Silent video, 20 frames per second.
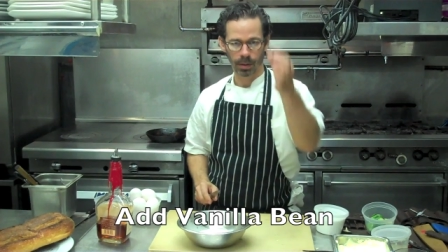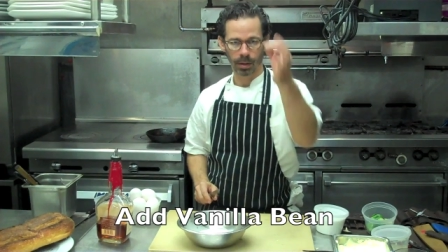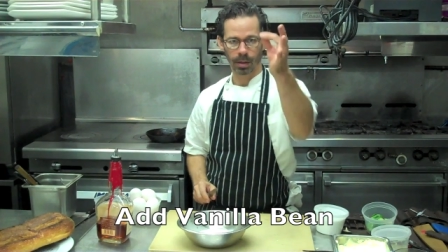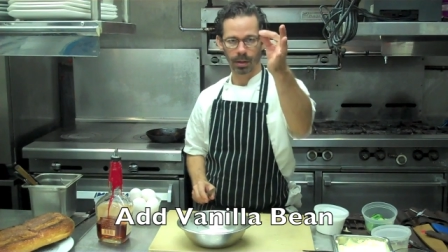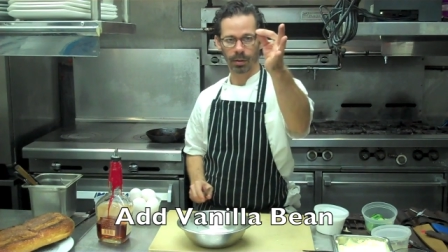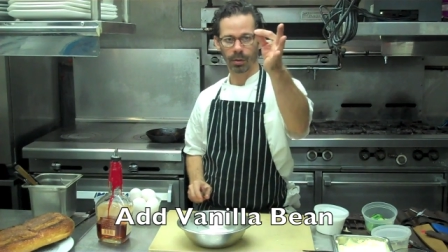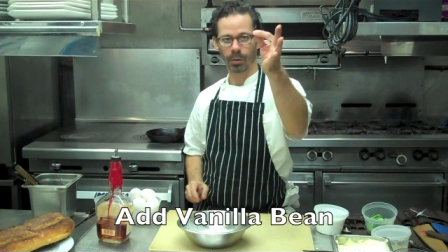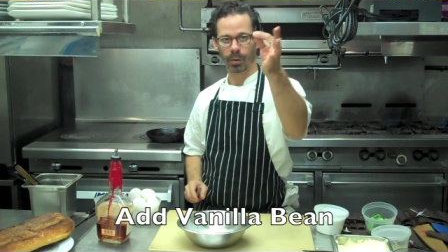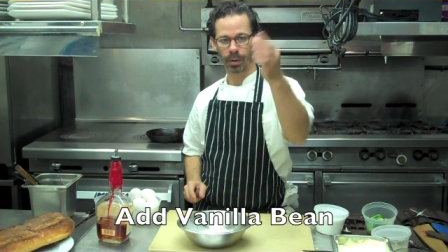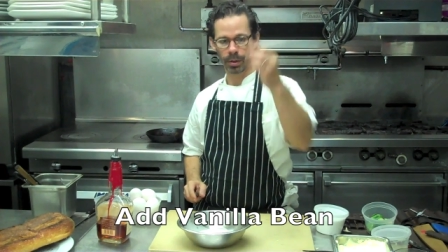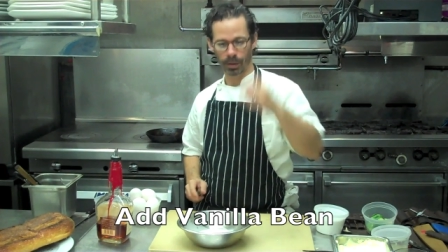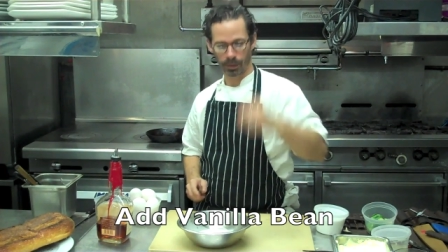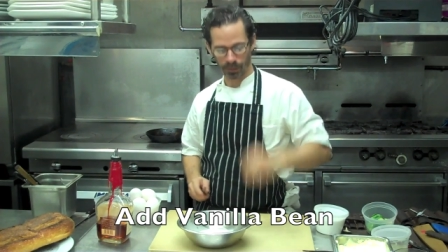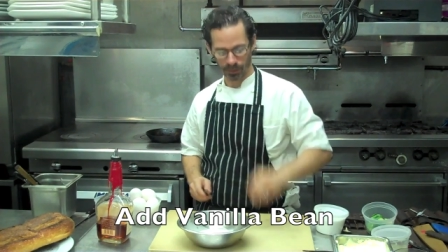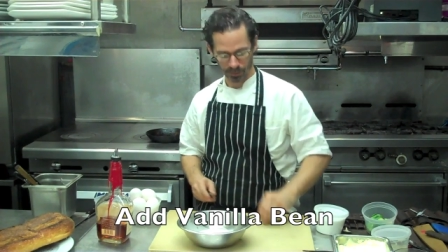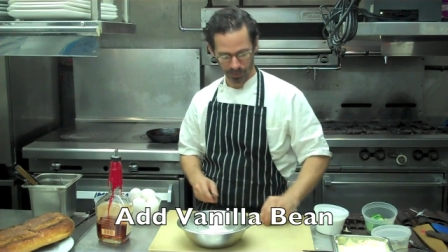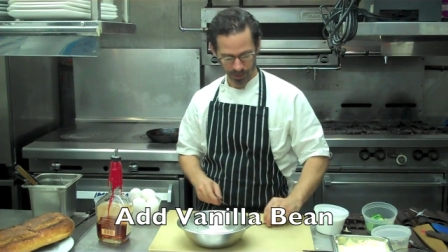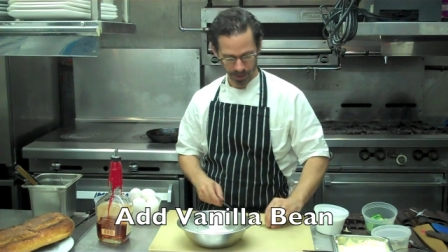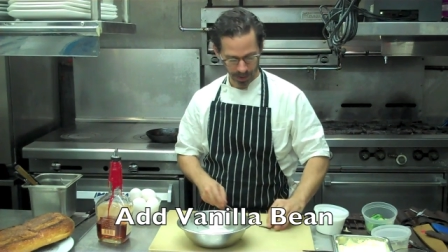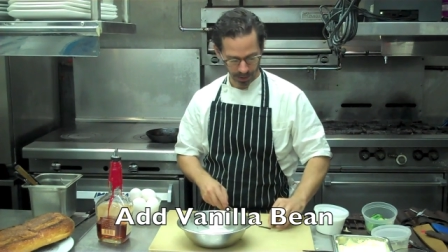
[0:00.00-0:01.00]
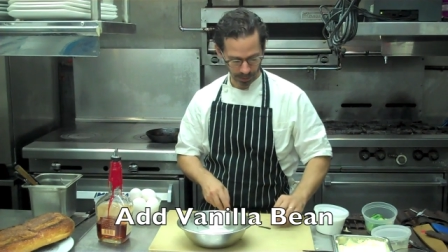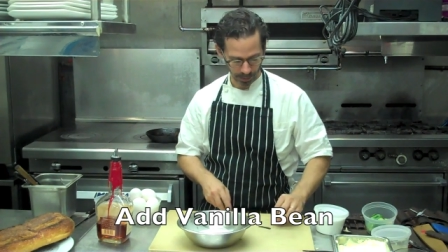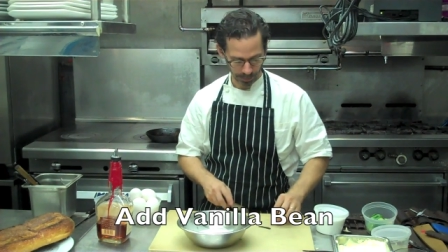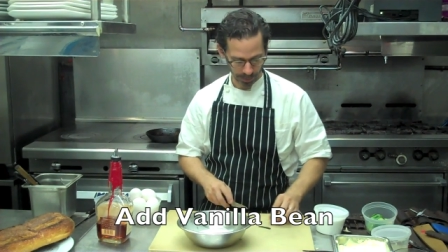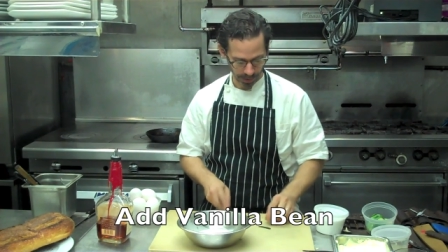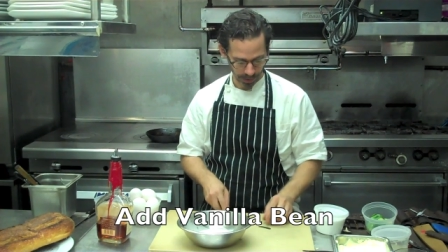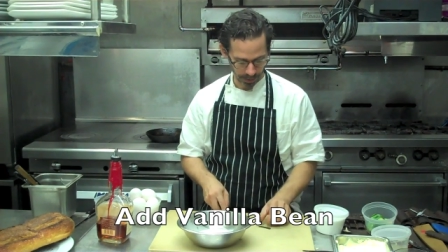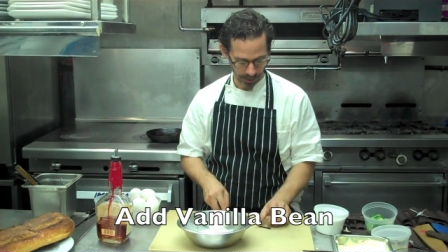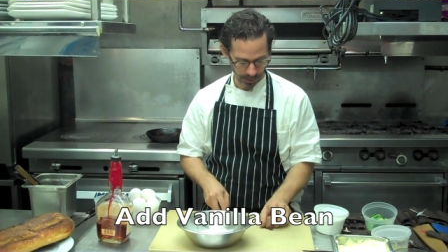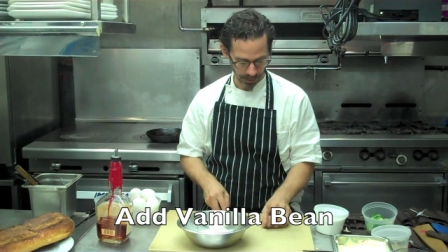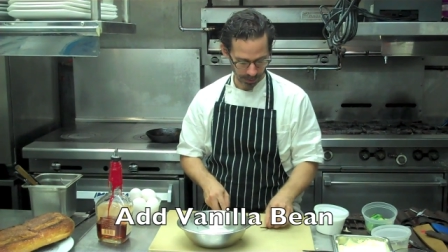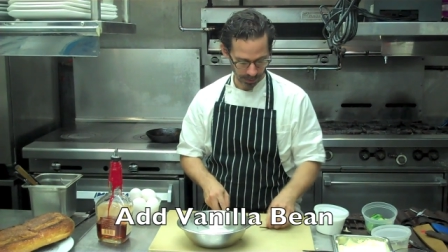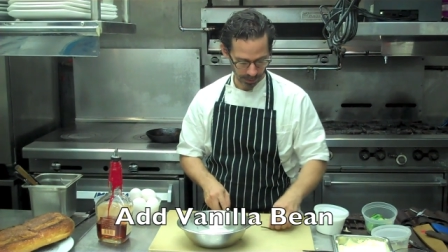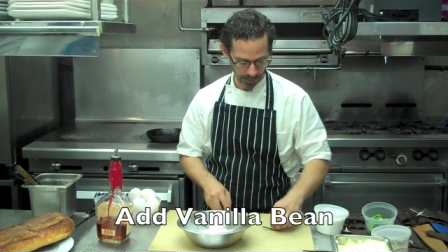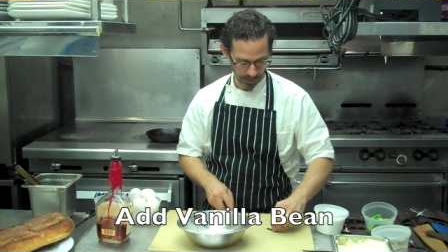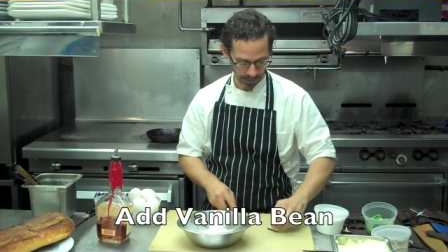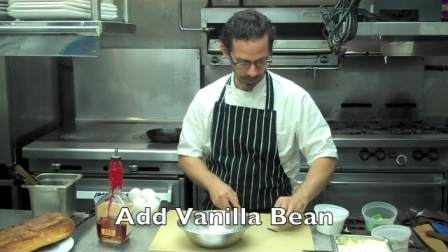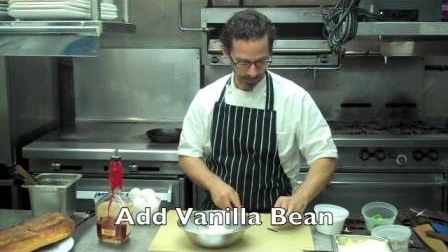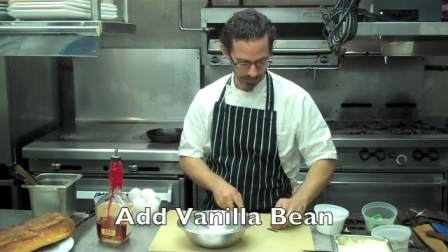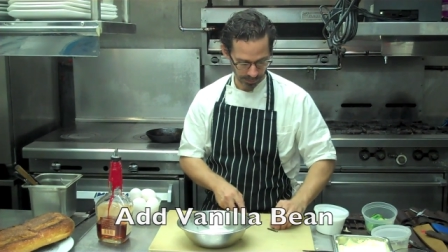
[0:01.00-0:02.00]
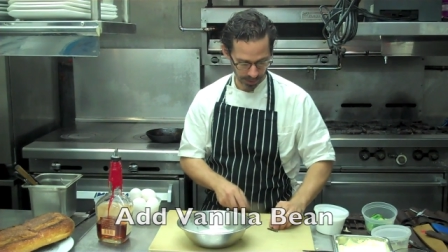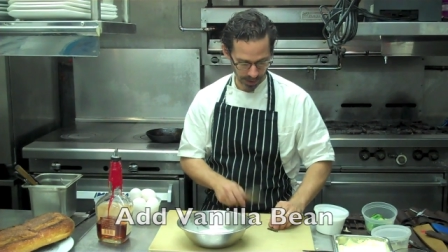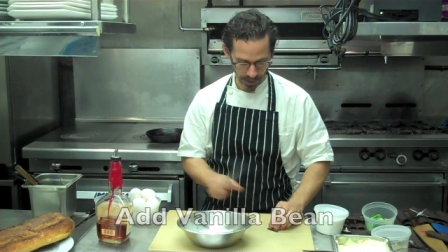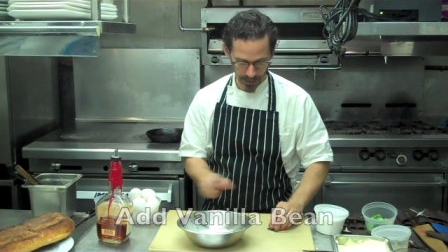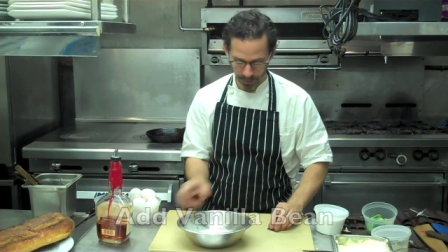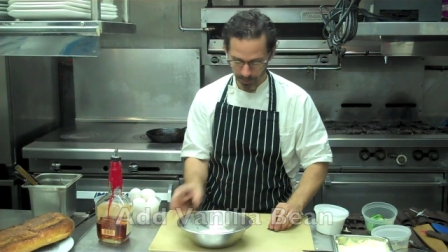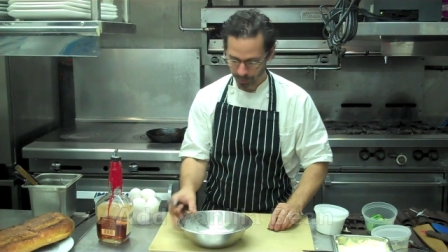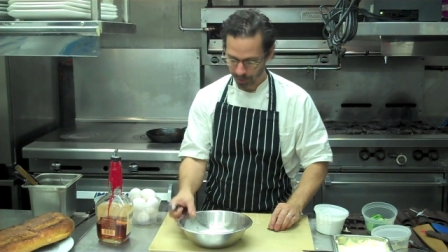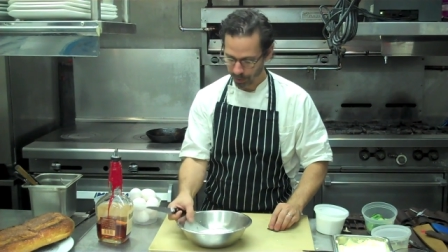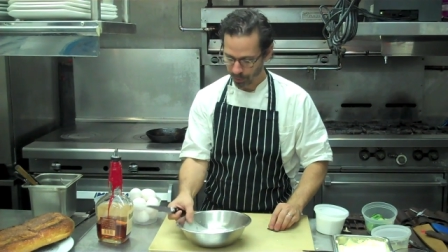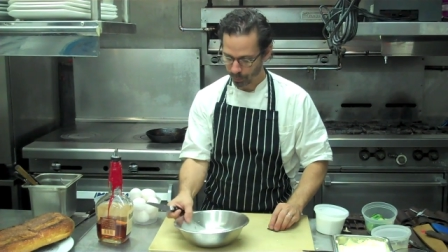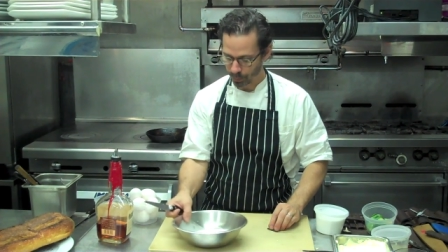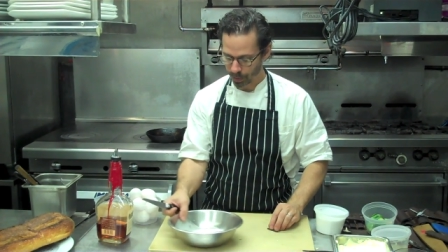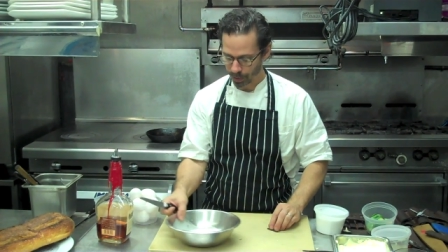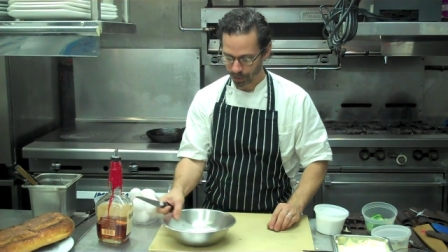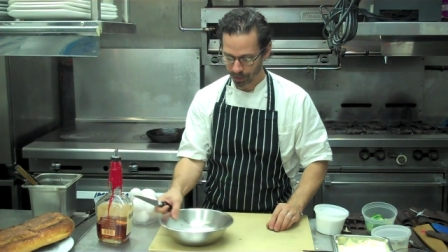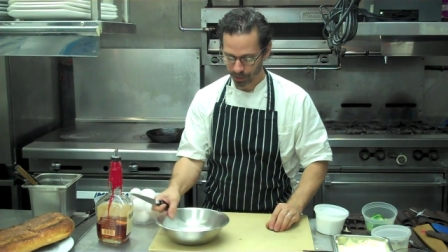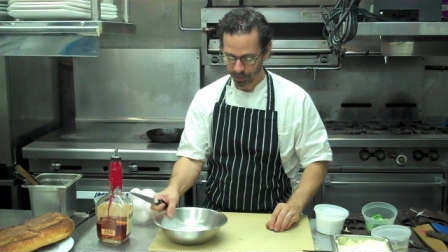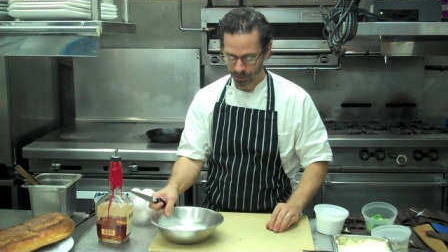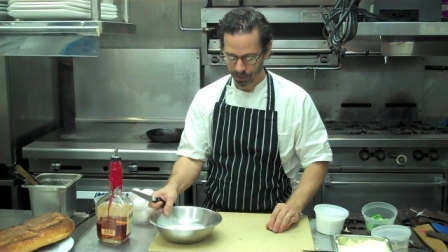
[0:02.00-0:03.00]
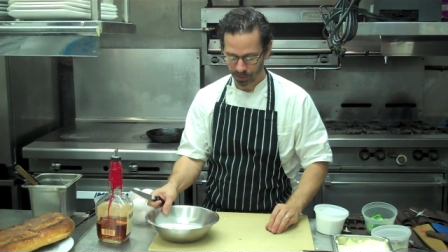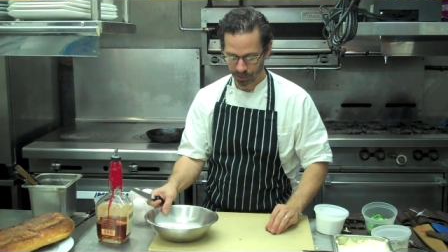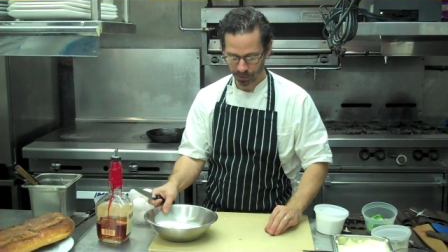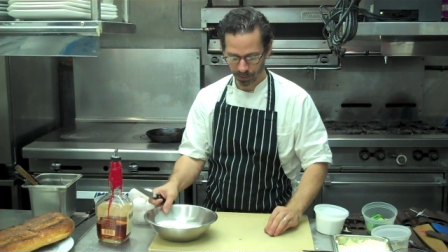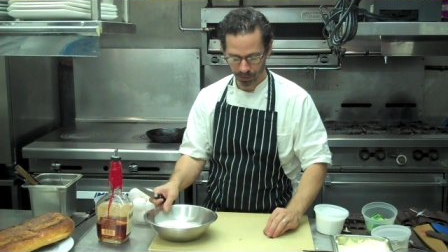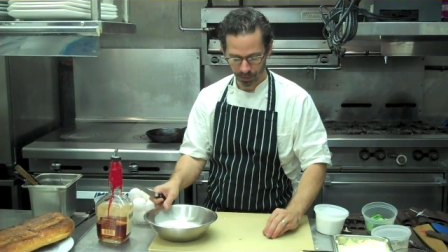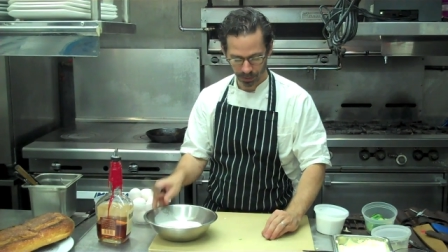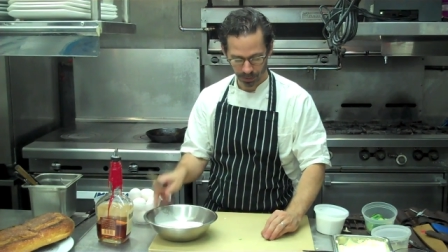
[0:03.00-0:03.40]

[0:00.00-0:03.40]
1/4 of the vanilla bean. Vanilla bean works.